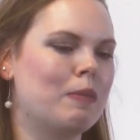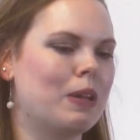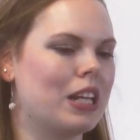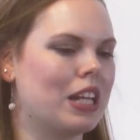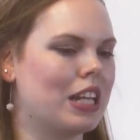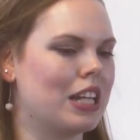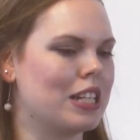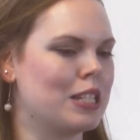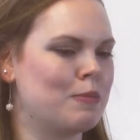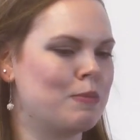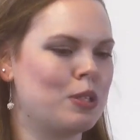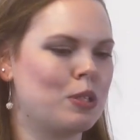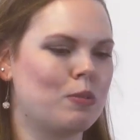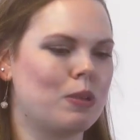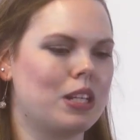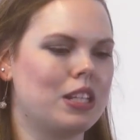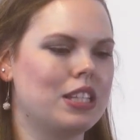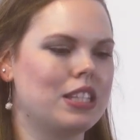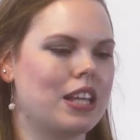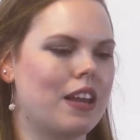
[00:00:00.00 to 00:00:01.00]
and it is
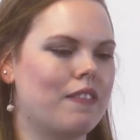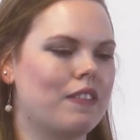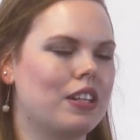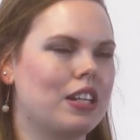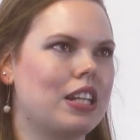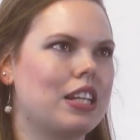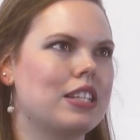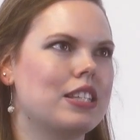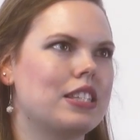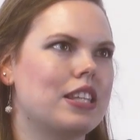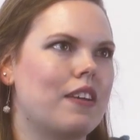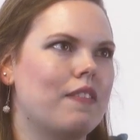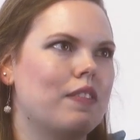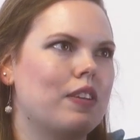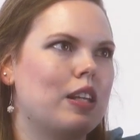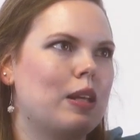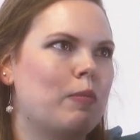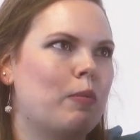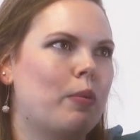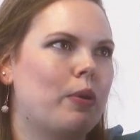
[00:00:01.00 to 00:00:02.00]
between 70 and
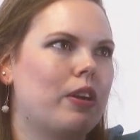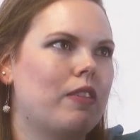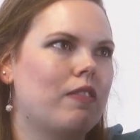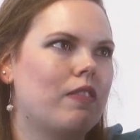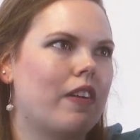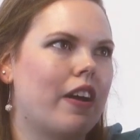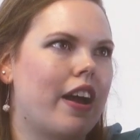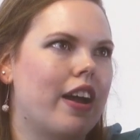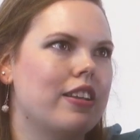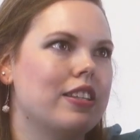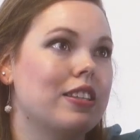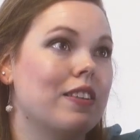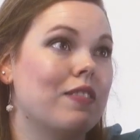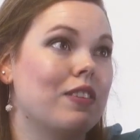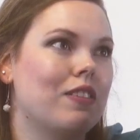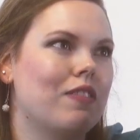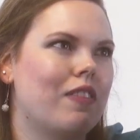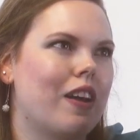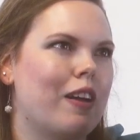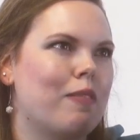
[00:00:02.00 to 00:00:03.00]
70.5,
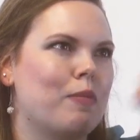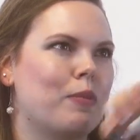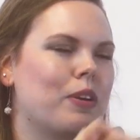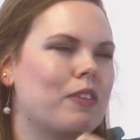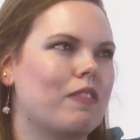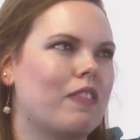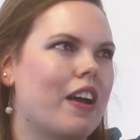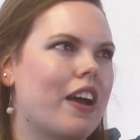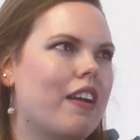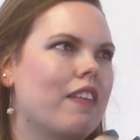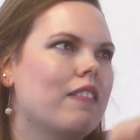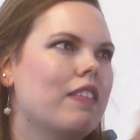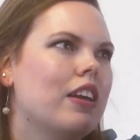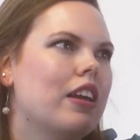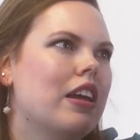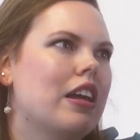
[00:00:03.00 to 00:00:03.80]
75.5,